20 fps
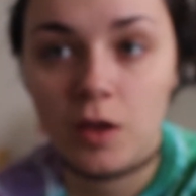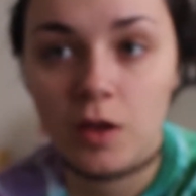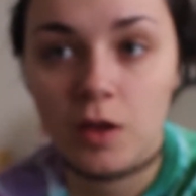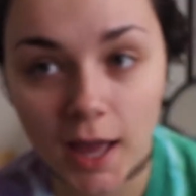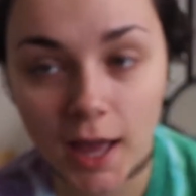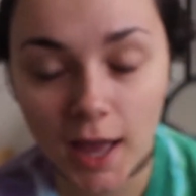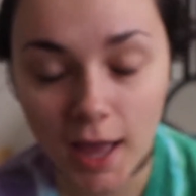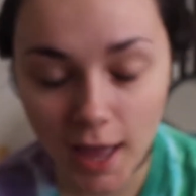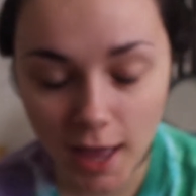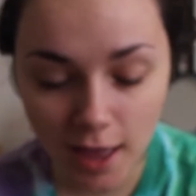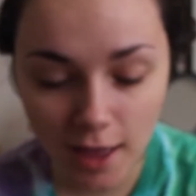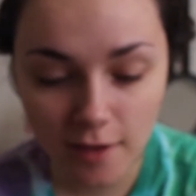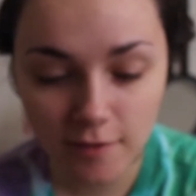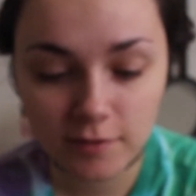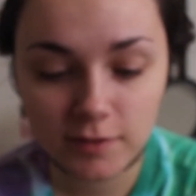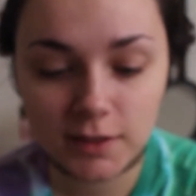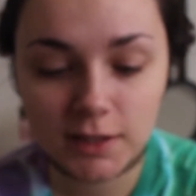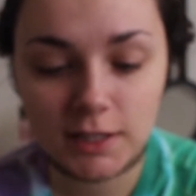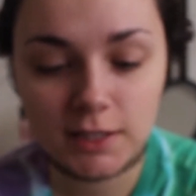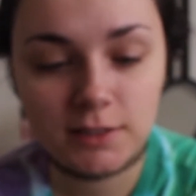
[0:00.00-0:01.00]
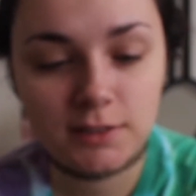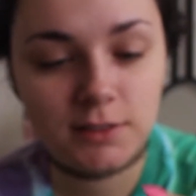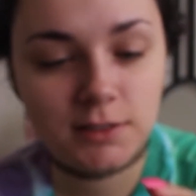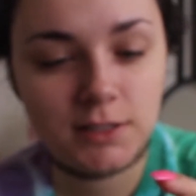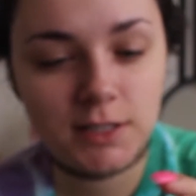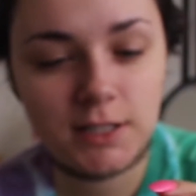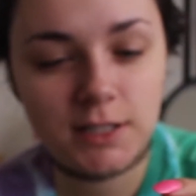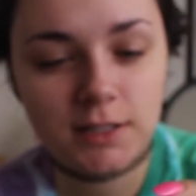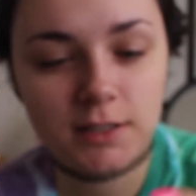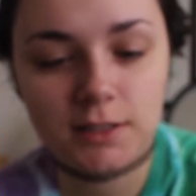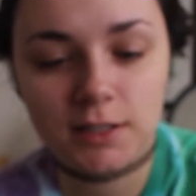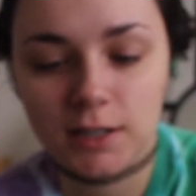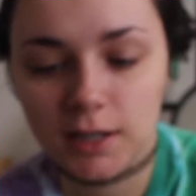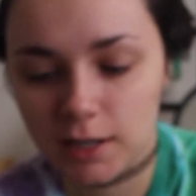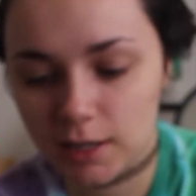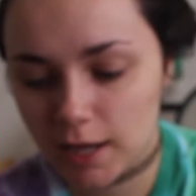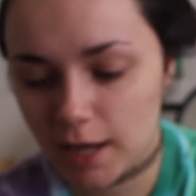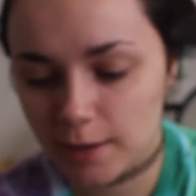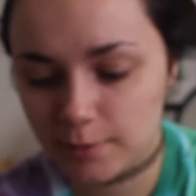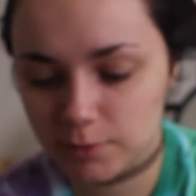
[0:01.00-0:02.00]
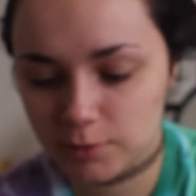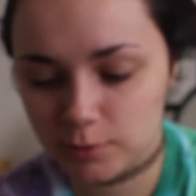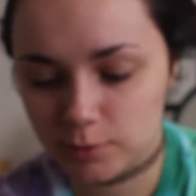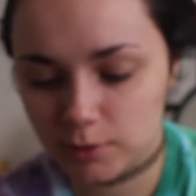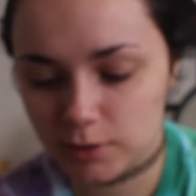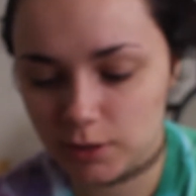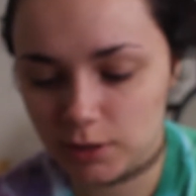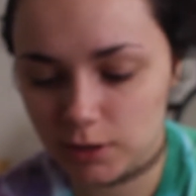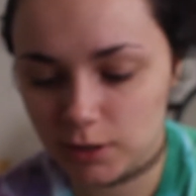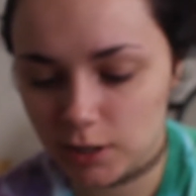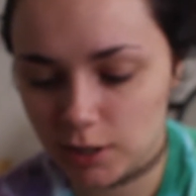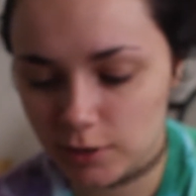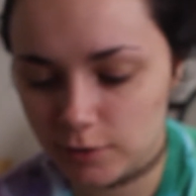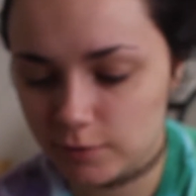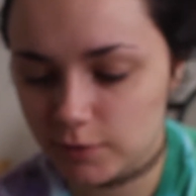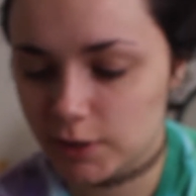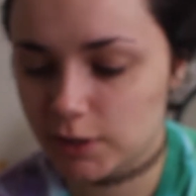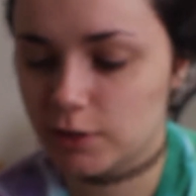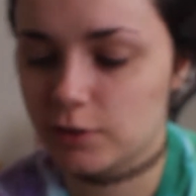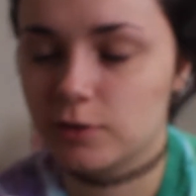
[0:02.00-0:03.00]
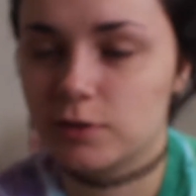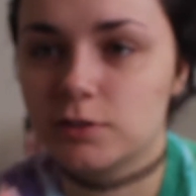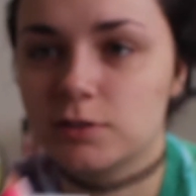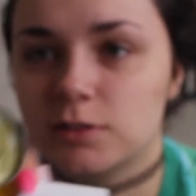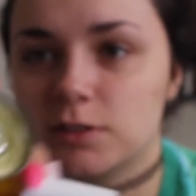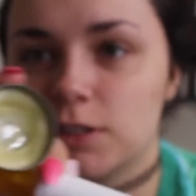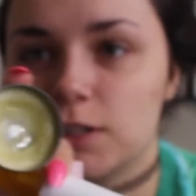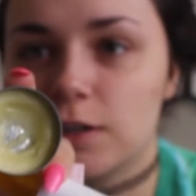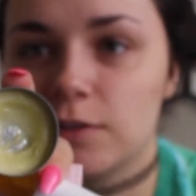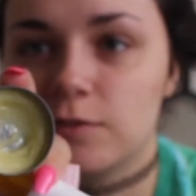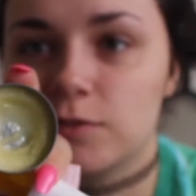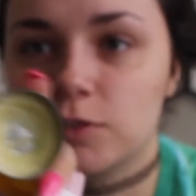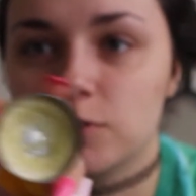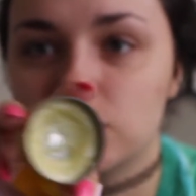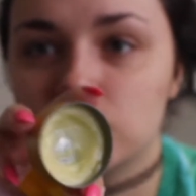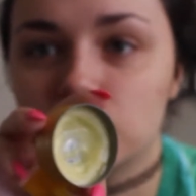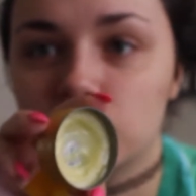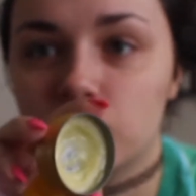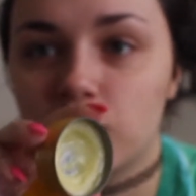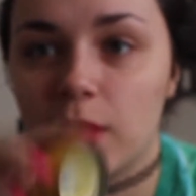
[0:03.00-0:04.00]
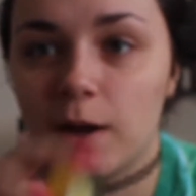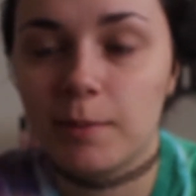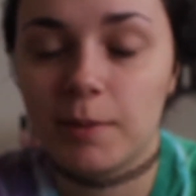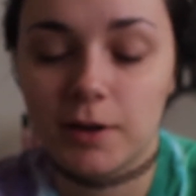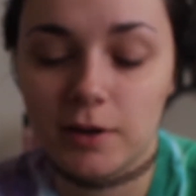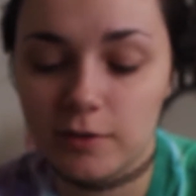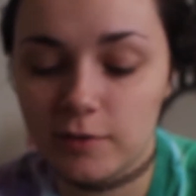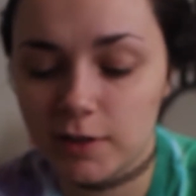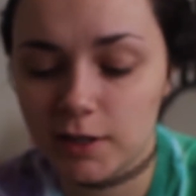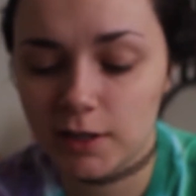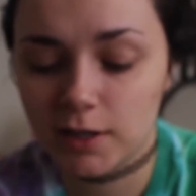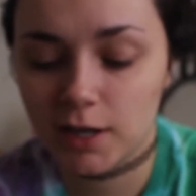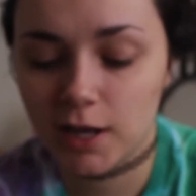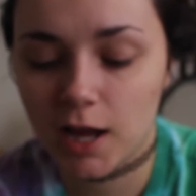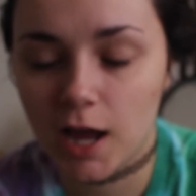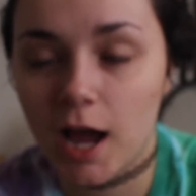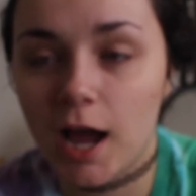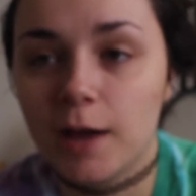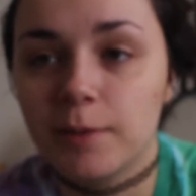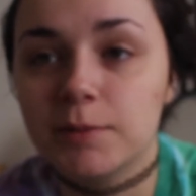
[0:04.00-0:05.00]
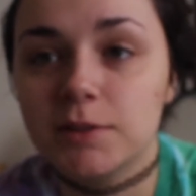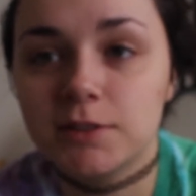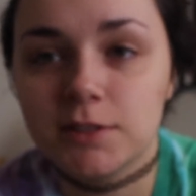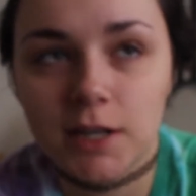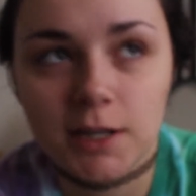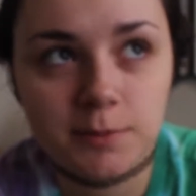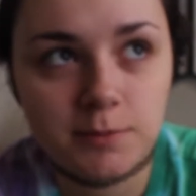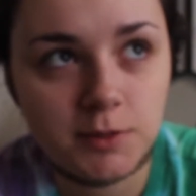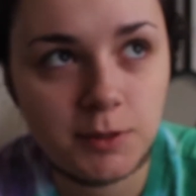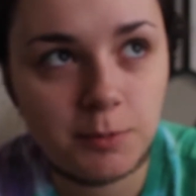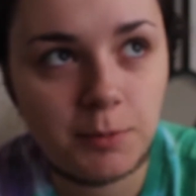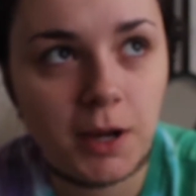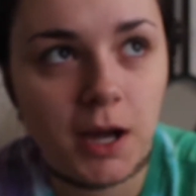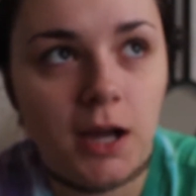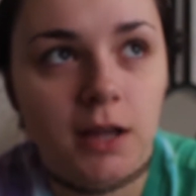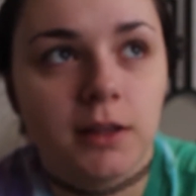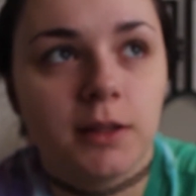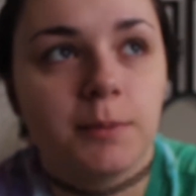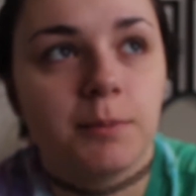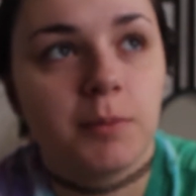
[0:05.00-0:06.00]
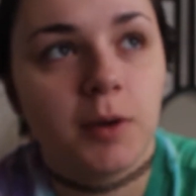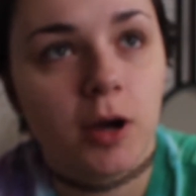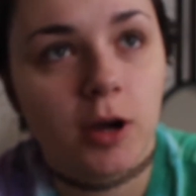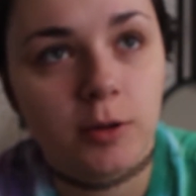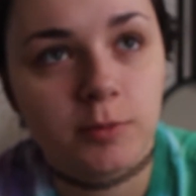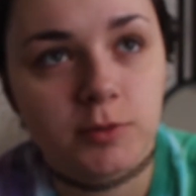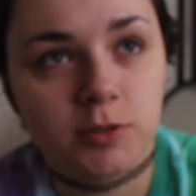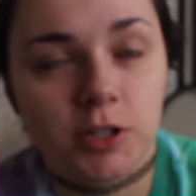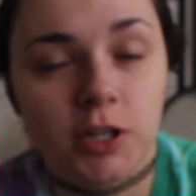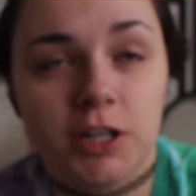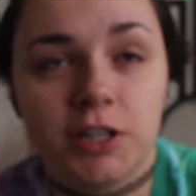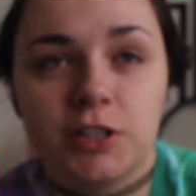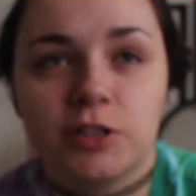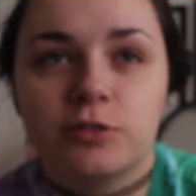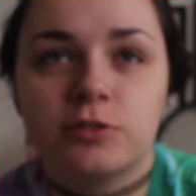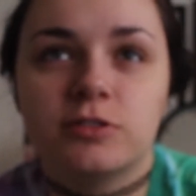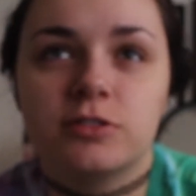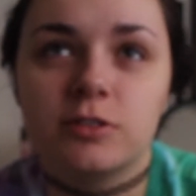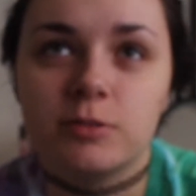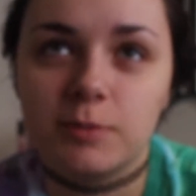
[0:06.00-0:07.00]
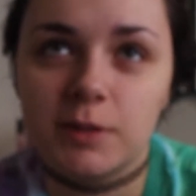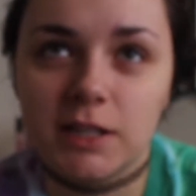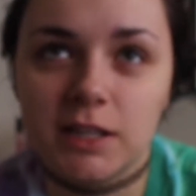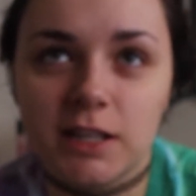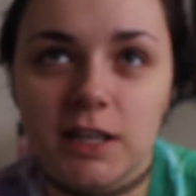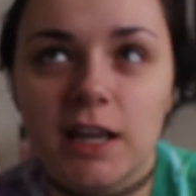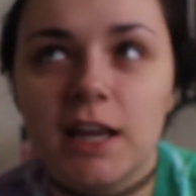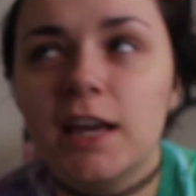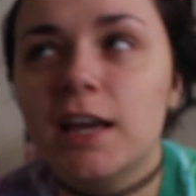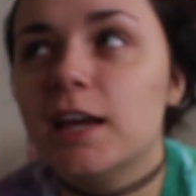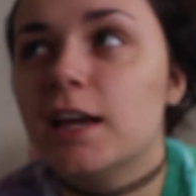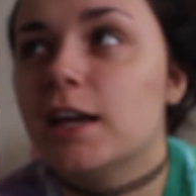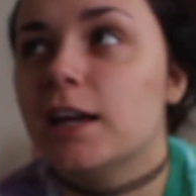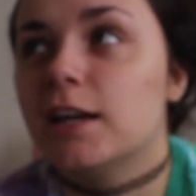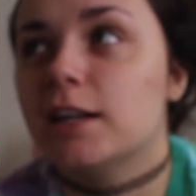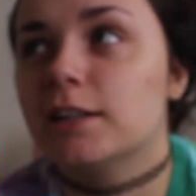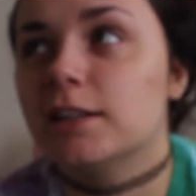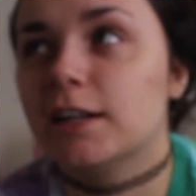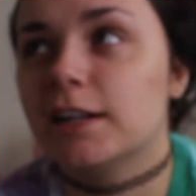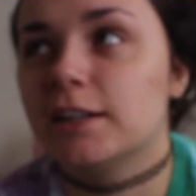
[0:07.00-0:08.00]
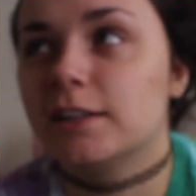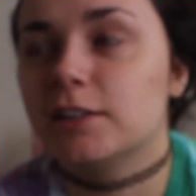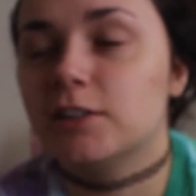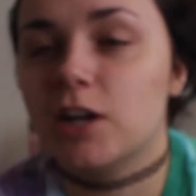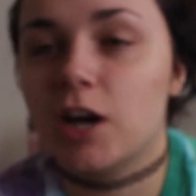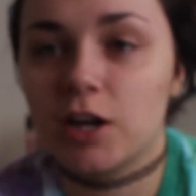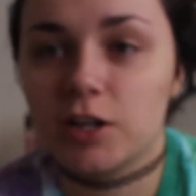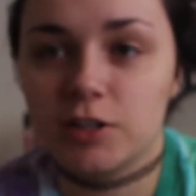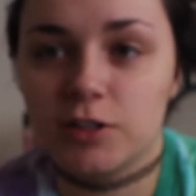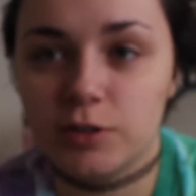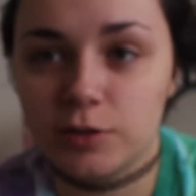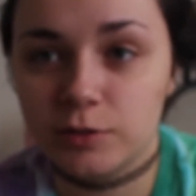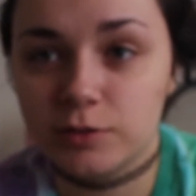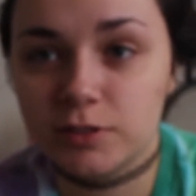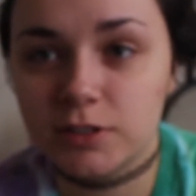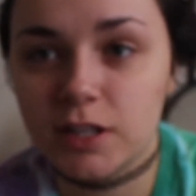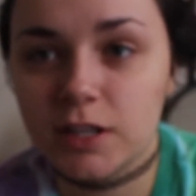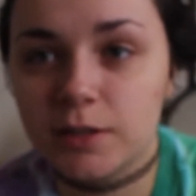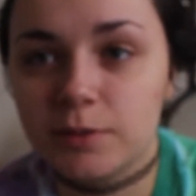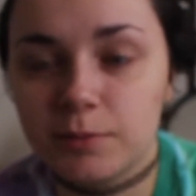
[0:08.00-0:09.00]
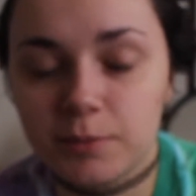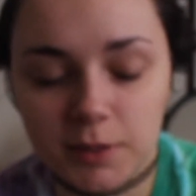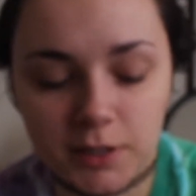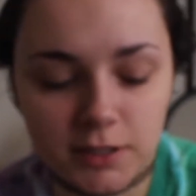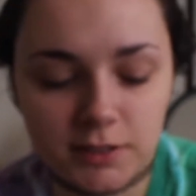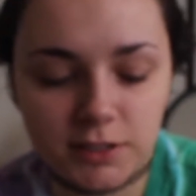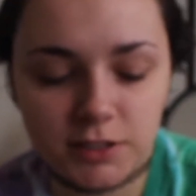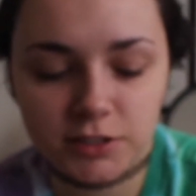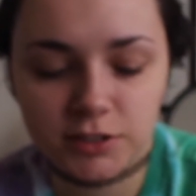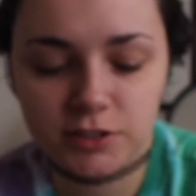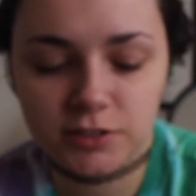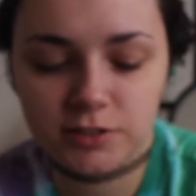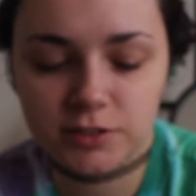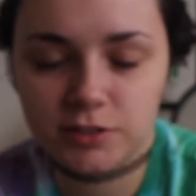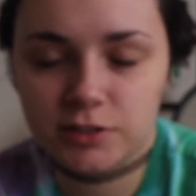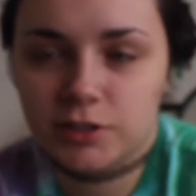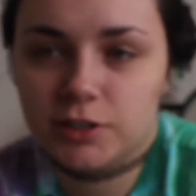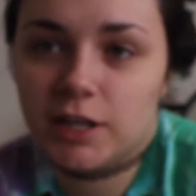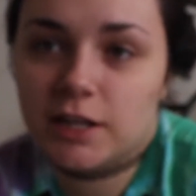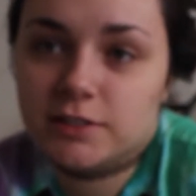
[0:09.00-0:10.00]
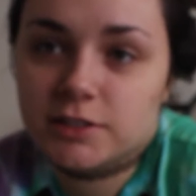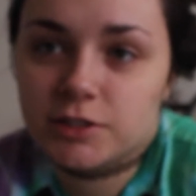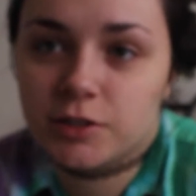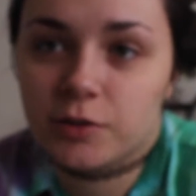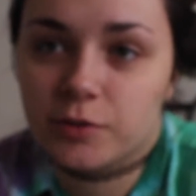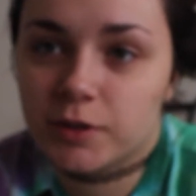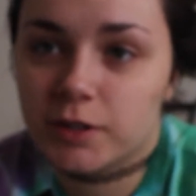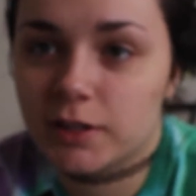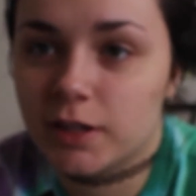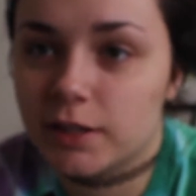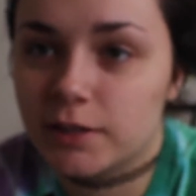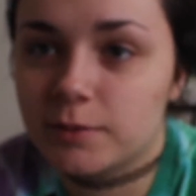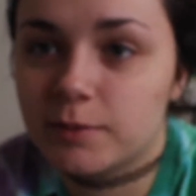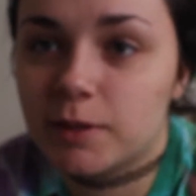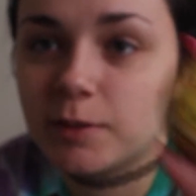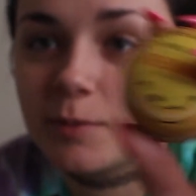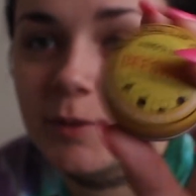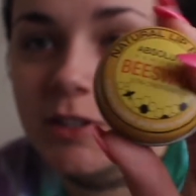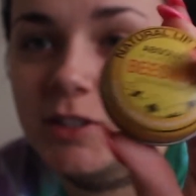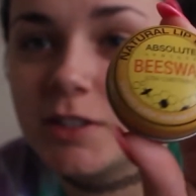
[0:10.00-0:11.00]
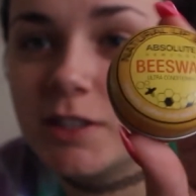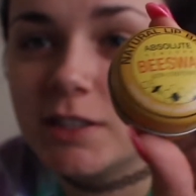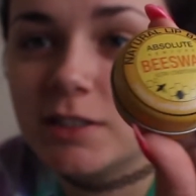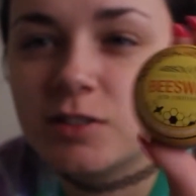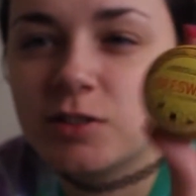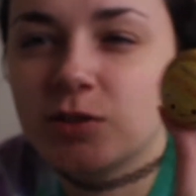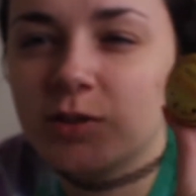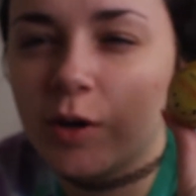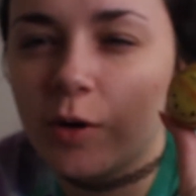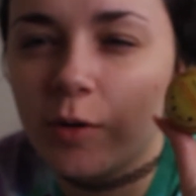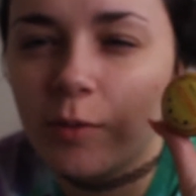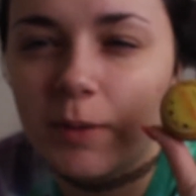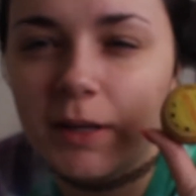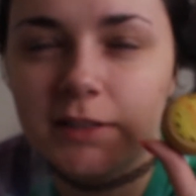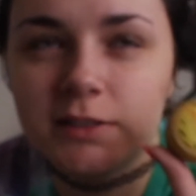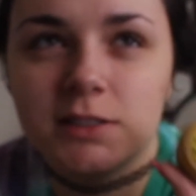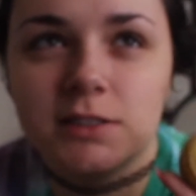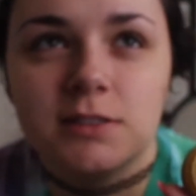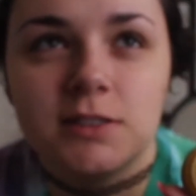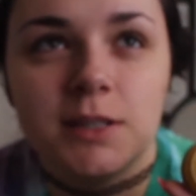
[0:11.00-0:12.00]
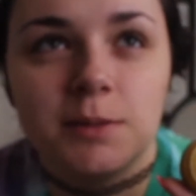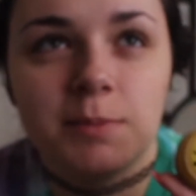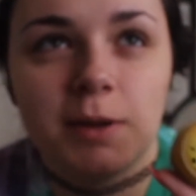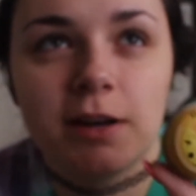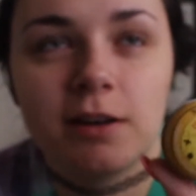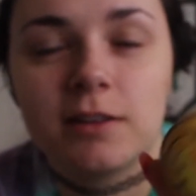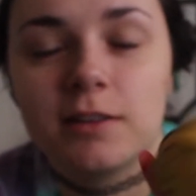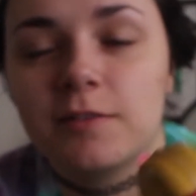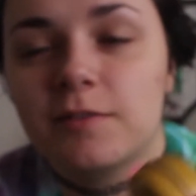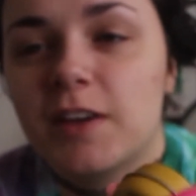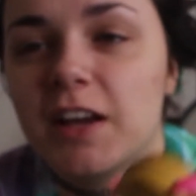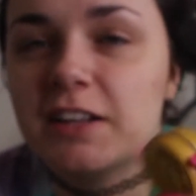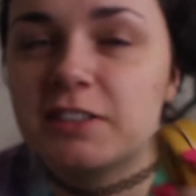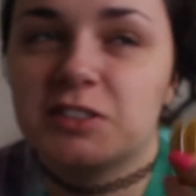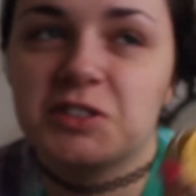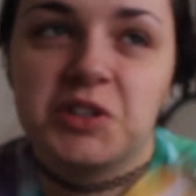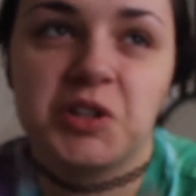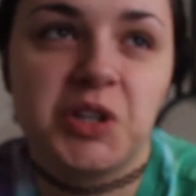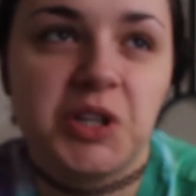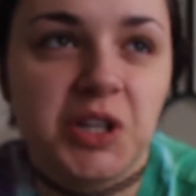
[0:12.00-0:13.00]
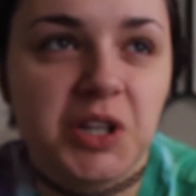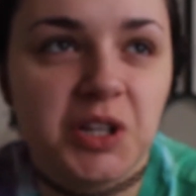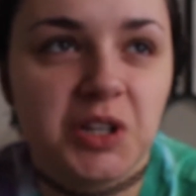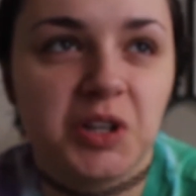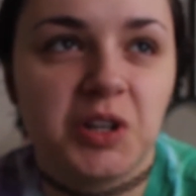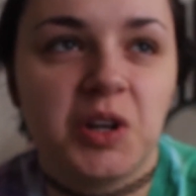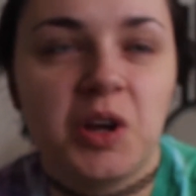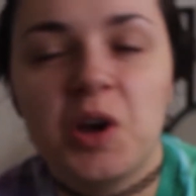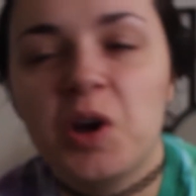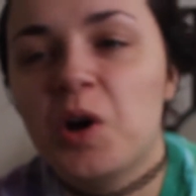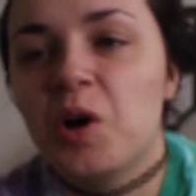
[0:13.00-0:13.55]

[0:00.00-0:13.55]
have this thing that I absolutely love. Like you can see I've used the crap out of it. And I, am the type to buy lip balms or I used to be and like not use them because I just guess I don't really like them that much. This is so amazing. It's like better than Vaseline,